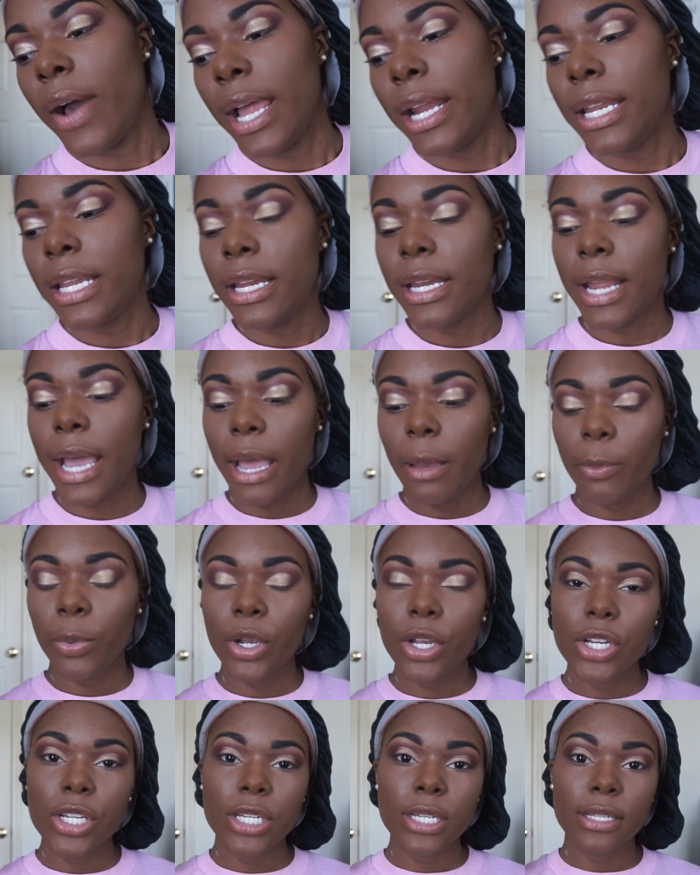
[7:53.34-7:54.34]
I did not
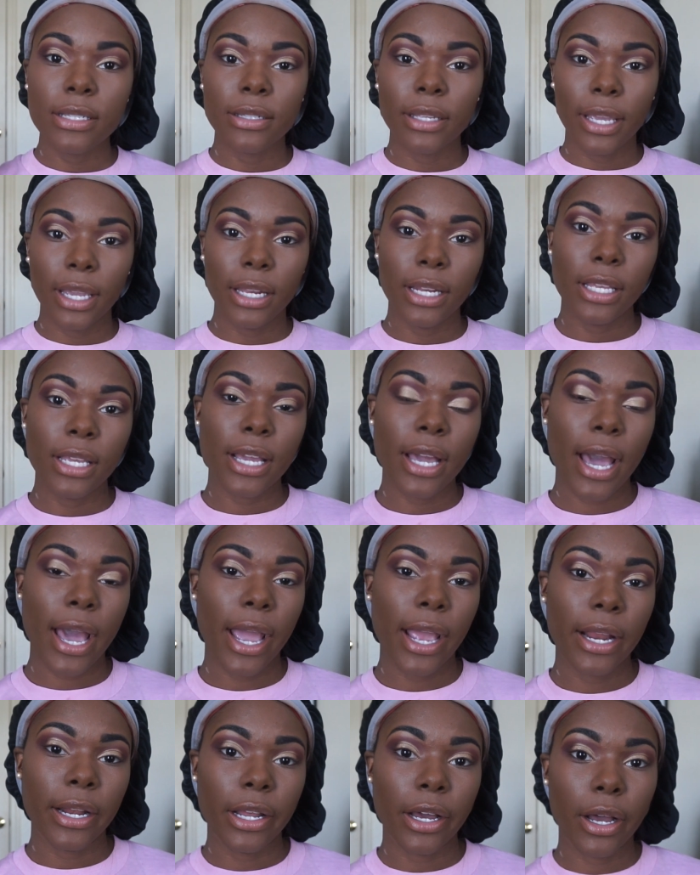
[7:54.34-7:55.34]
purchase any
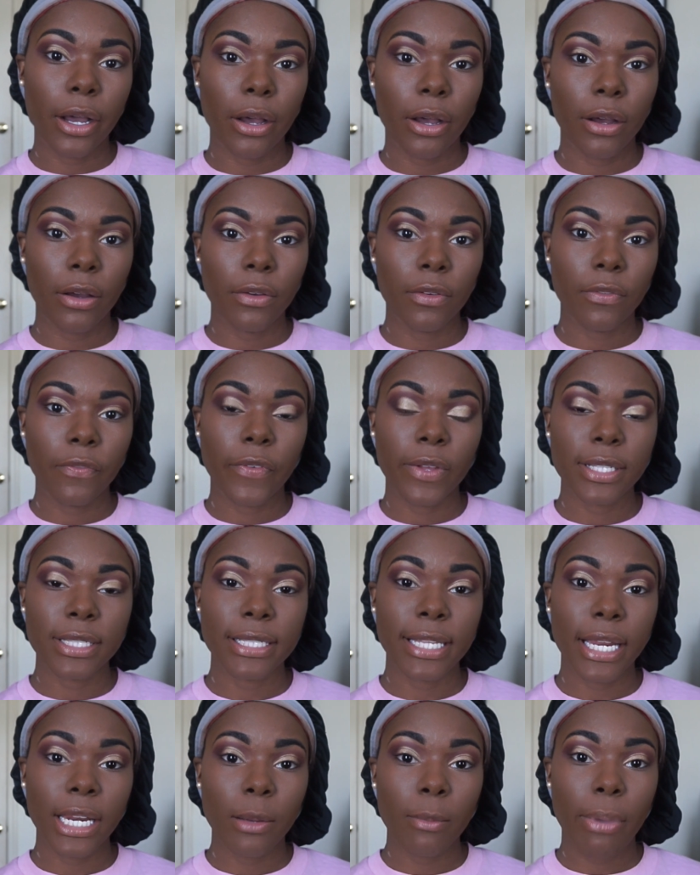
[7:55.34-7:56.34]
kind of
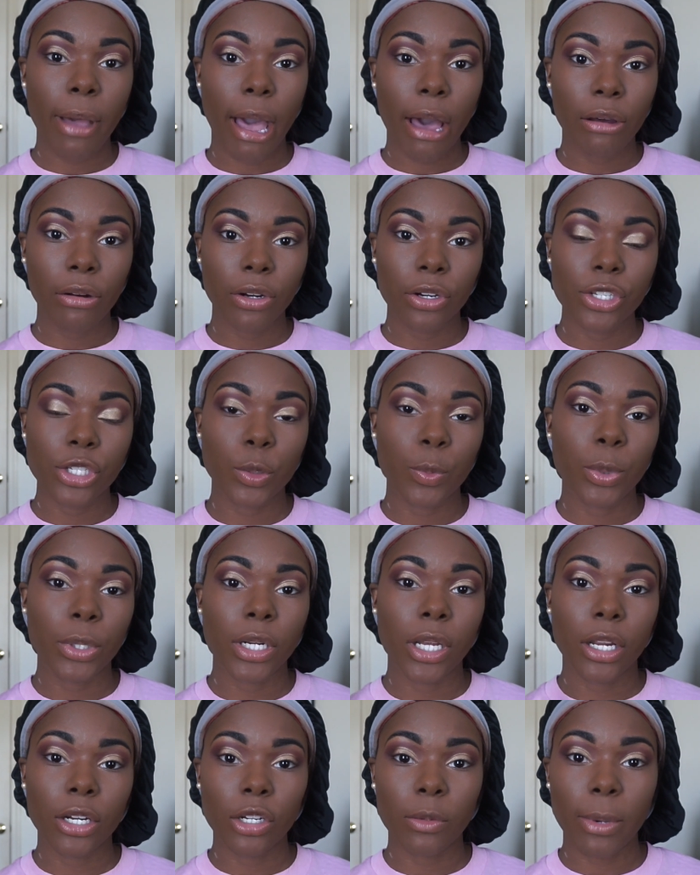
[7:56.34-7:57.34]
setting powder to put
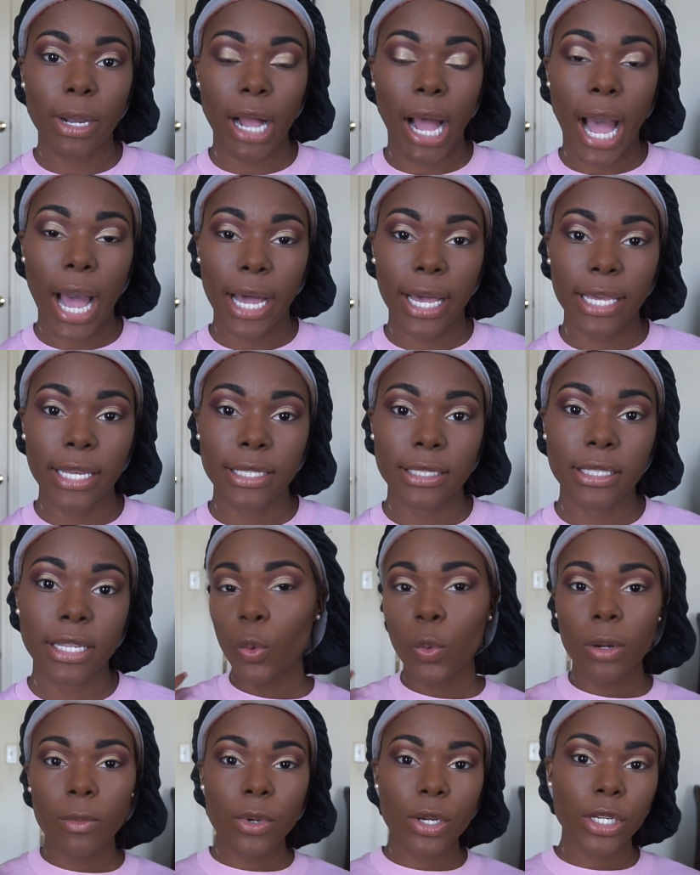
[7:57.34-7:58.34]
under my eyes. So
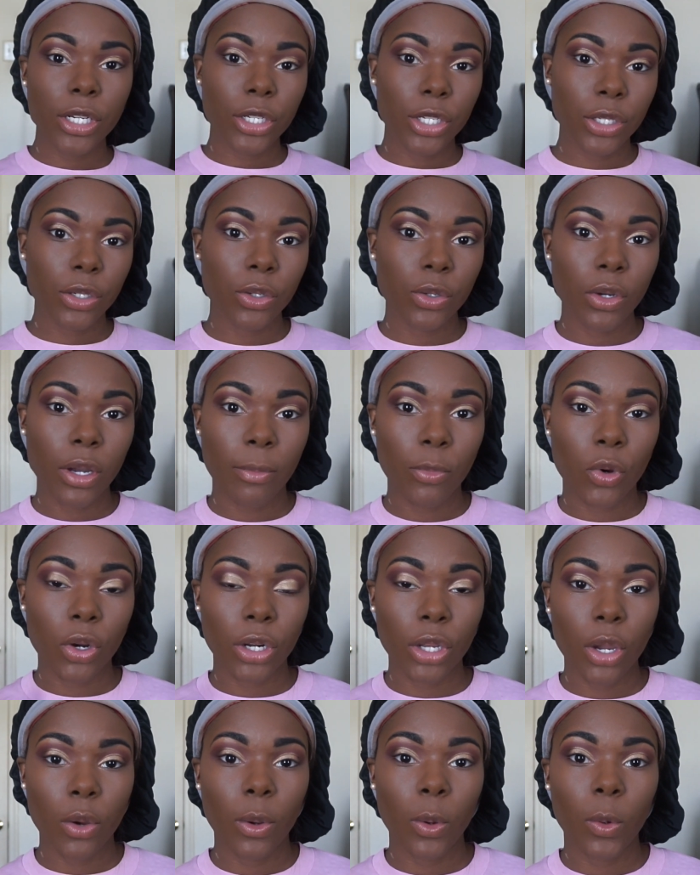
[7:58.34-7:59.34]
what I'm gonna do, I'm
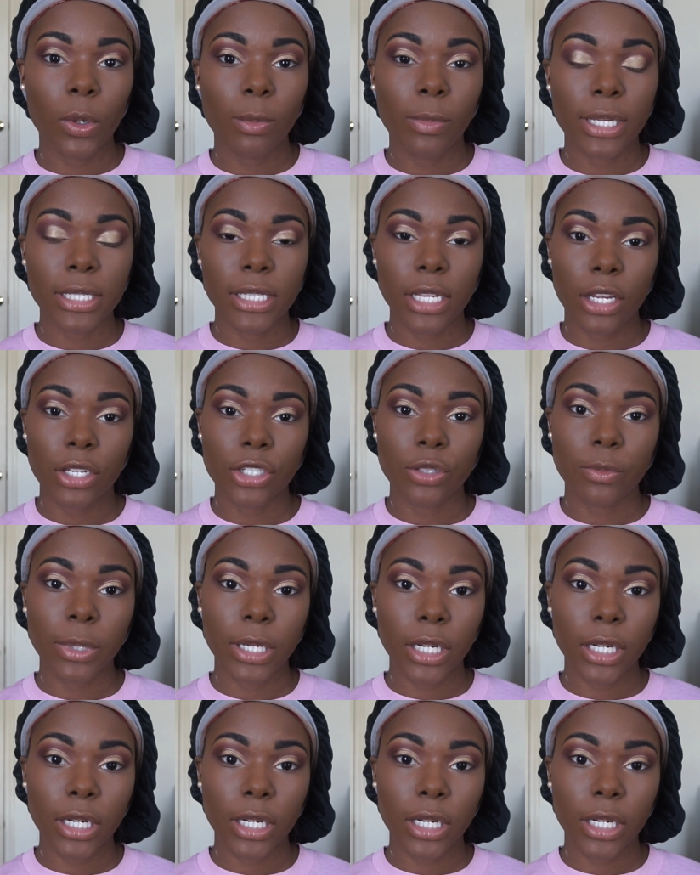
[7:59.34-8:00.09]
gonna go in with my Sasha